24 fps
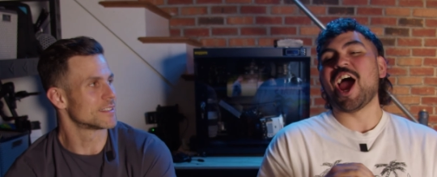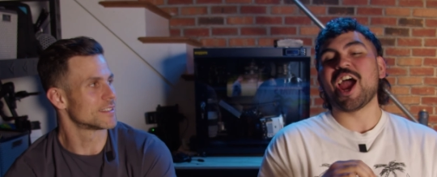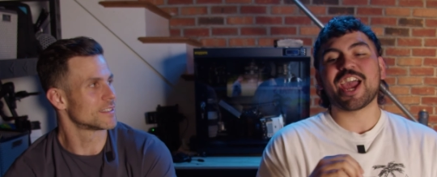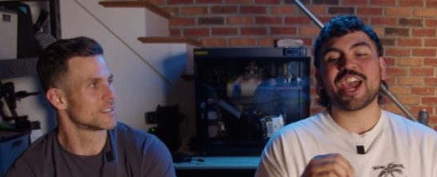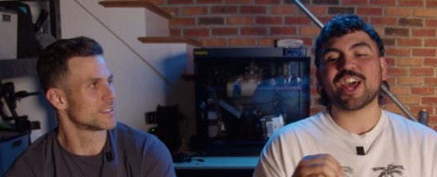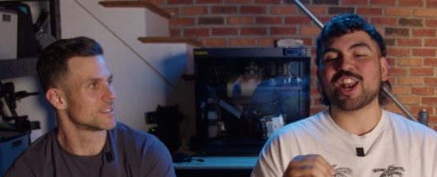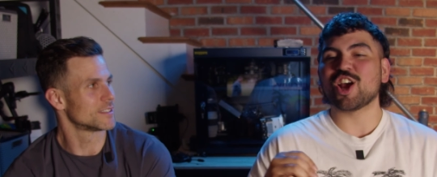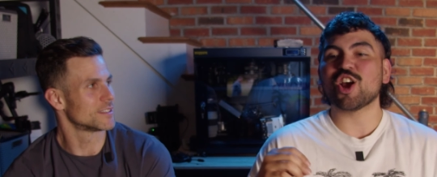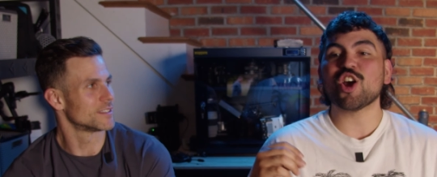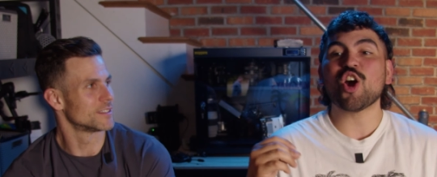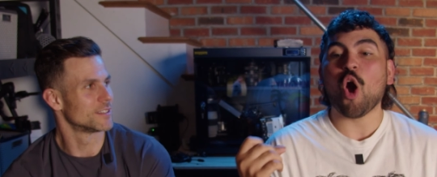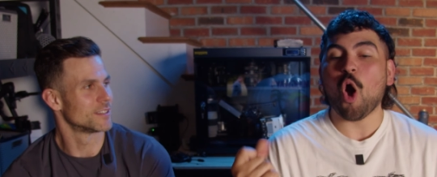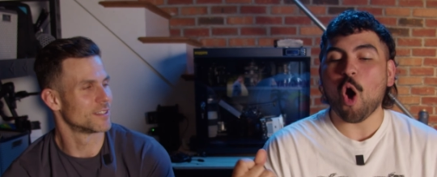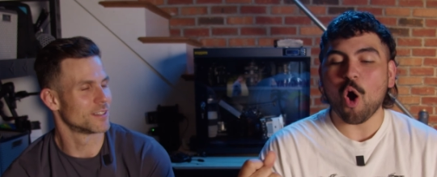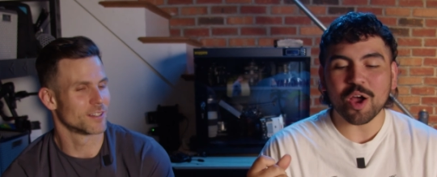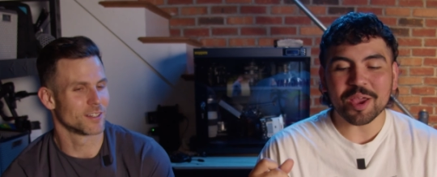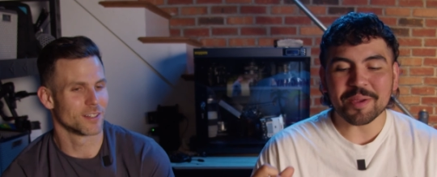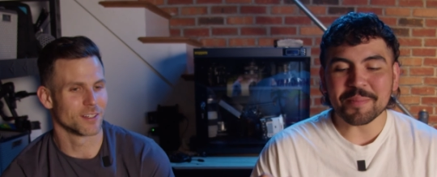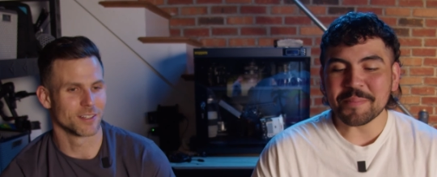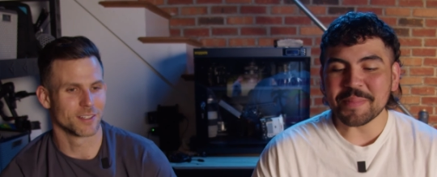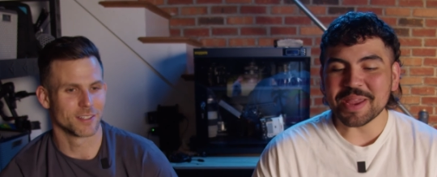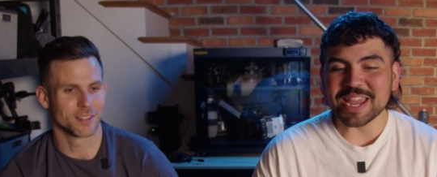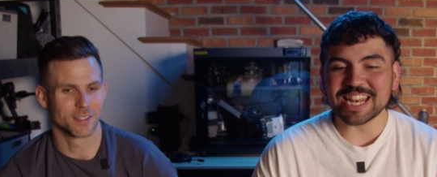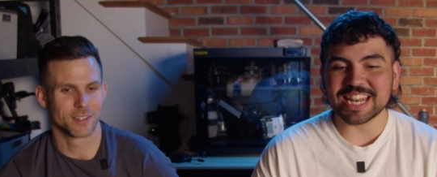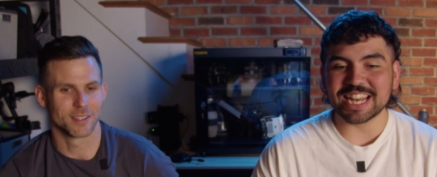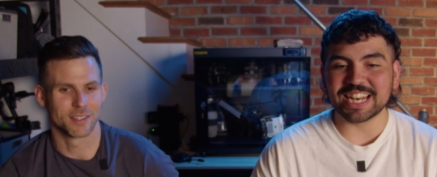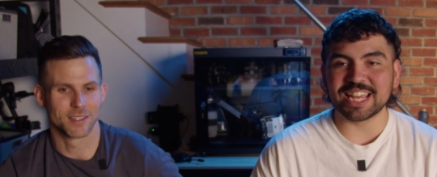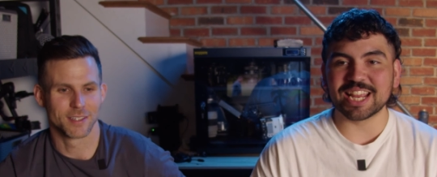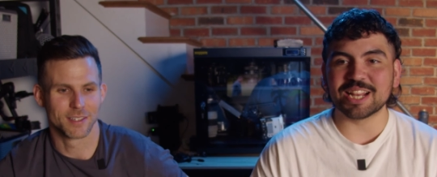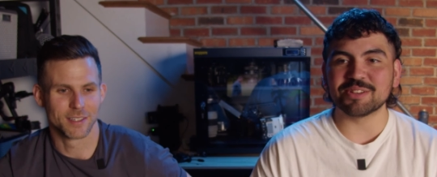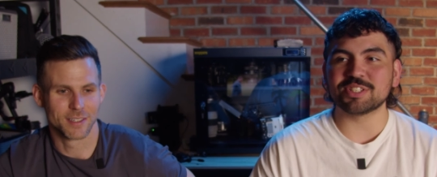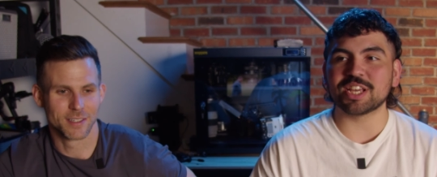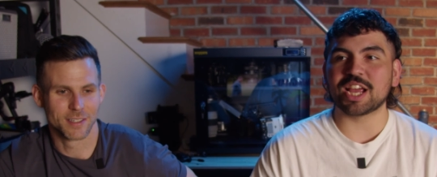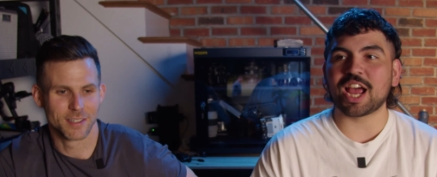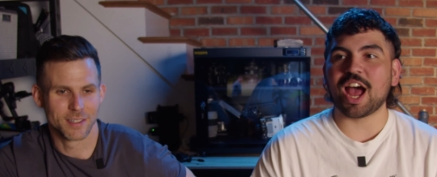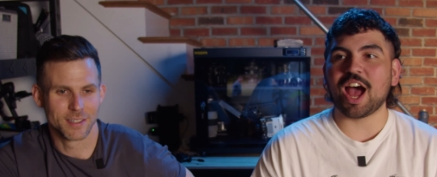Speaker 1: I got a call immediately. I
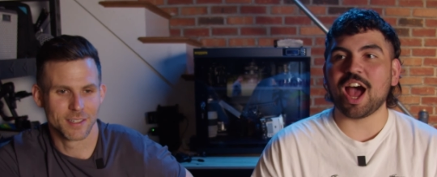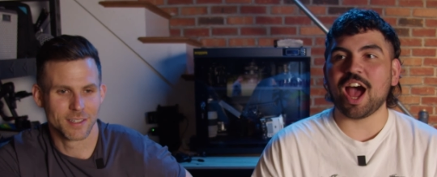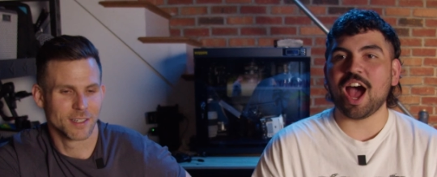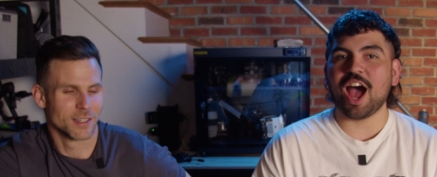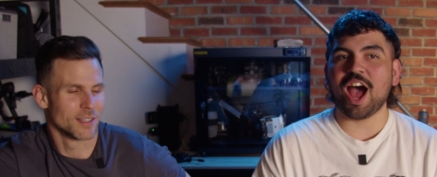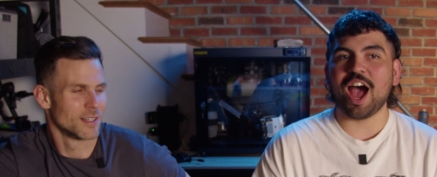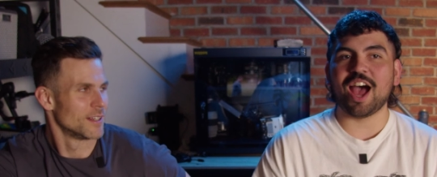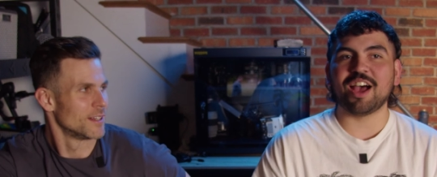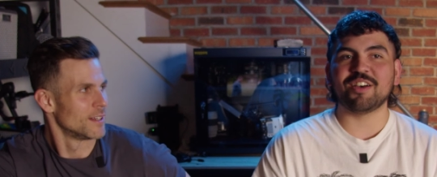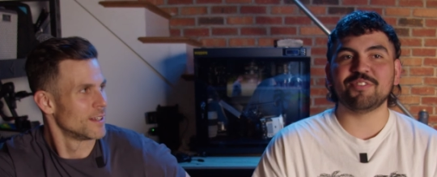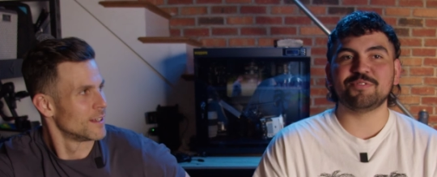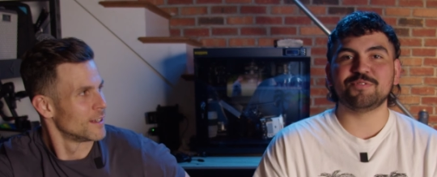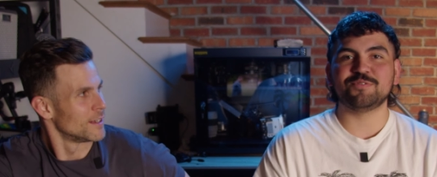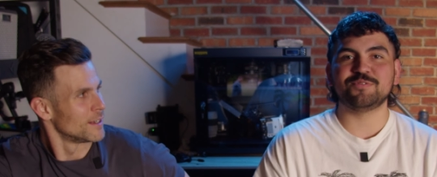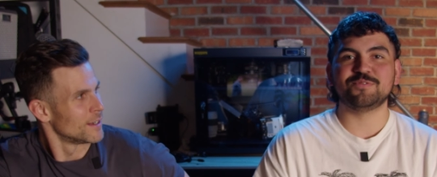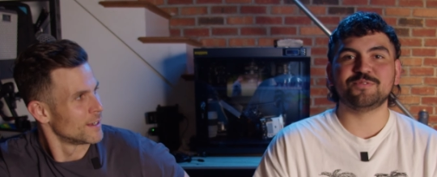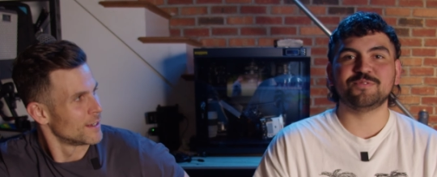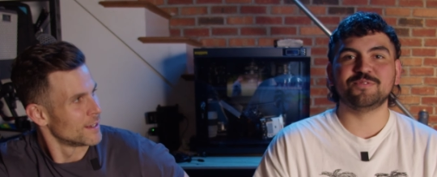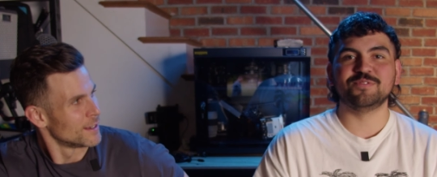was like, ah,